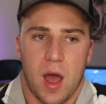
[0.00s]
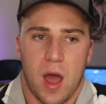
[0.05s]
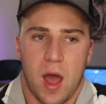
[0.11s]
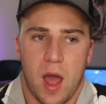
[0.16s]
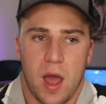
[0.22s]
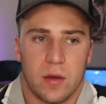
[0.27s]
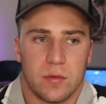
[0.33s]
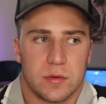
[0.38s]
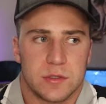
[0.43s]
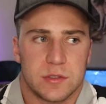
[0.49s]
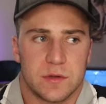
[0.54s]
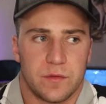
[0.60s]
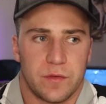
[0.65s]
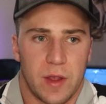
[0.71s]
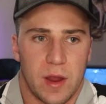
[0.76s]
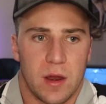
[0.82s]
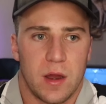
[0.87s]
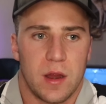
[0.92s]
I was
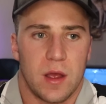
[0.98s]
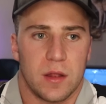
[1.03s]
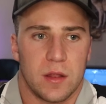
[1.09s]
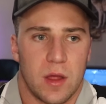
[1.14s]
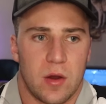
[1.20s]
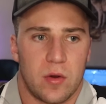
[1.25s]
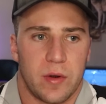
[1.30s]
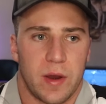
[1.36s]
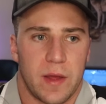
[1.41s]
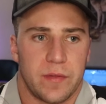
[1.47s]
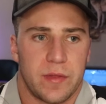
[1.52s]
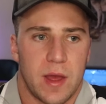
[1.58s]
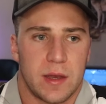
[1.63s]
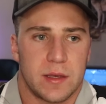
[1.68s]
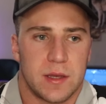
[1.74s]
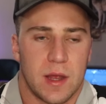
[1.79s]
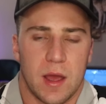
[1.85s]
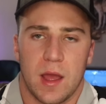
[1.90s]
very alone at
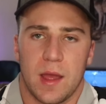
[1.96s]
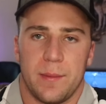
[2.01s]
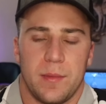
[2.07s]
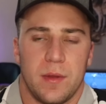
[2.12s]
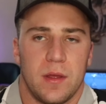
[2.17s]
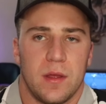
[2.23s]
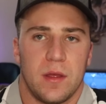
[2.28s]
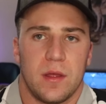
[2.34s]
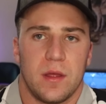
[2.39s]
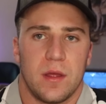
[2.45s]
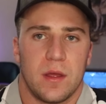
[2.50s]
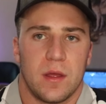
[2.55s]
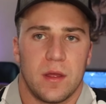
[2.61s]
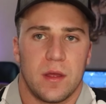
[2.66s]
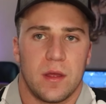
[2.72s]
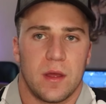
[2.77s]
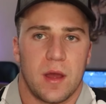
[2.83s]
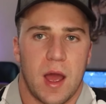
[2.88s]
that time.
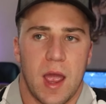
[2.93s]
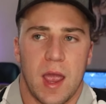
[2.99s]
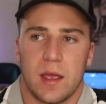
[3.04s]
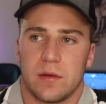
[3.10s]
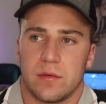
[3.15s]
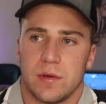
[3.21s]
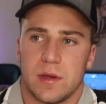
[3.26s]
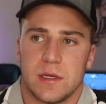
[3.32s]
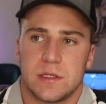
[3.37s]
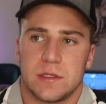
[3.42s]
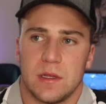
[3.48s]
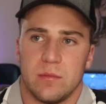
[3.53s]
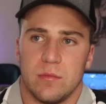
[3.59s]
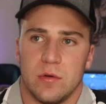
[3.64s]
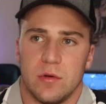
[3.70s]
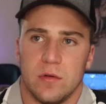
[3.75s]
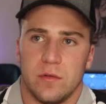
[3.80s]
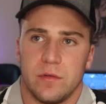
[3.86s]
I had
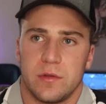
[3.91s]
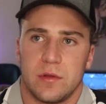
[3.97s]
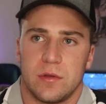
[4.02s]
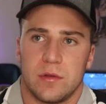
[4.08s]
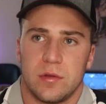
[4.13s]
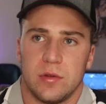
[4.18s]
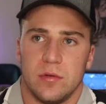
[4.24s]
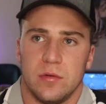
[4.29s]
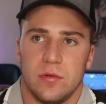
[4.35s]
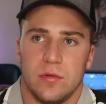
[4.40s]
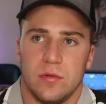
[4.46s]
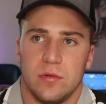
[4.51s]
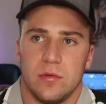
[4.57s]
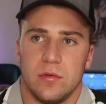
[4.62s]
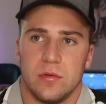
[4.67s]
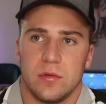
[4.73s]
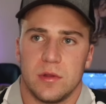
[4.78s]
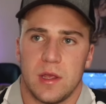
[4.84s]
recently moved
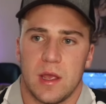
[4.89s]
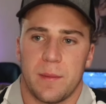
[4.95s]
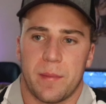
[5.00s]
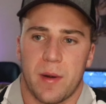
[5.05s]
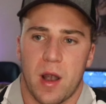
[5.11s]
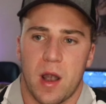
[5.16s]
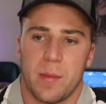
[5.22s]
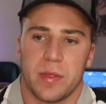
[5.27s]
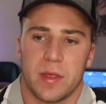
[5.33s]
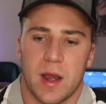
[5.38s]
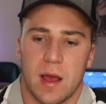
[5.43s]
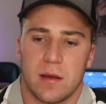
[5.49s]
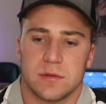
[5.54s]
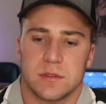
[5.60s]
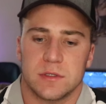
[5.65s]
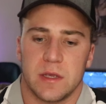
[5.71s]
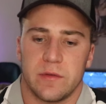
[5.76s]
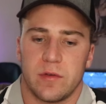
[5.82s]
to the apartment that I
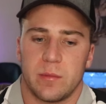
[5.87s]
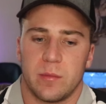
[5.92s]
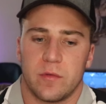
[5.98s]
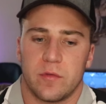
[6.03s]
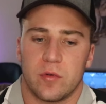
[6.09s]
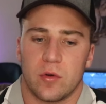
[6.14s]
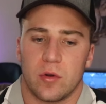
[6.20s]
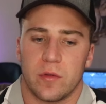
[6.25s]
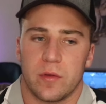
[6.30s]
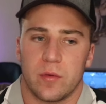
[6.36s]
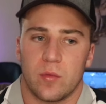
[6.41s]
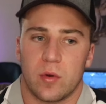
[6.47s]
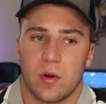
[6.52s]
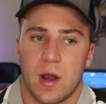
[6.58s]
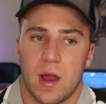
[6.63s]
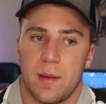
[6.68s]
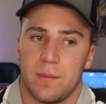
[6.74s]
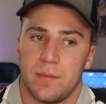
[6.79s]
was living in before,
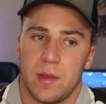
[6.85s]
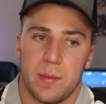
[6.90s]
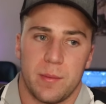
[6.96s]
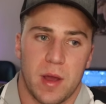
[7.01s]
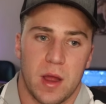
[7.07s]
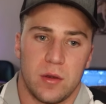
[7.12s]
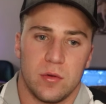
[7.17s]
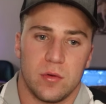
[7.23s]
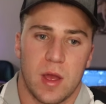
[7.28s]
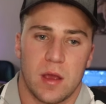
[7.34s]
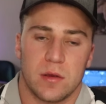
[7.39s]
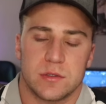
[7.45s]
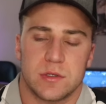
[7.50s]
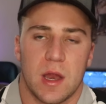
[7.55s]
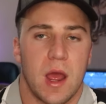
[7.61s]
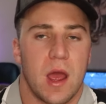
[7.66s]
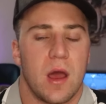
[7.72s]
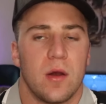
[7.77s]
where I'm in my new
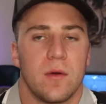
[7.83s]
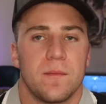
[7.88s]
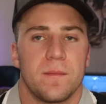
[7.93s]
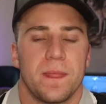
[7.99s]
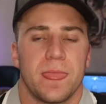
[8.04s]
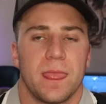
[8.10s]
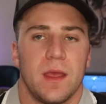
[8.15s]
house now.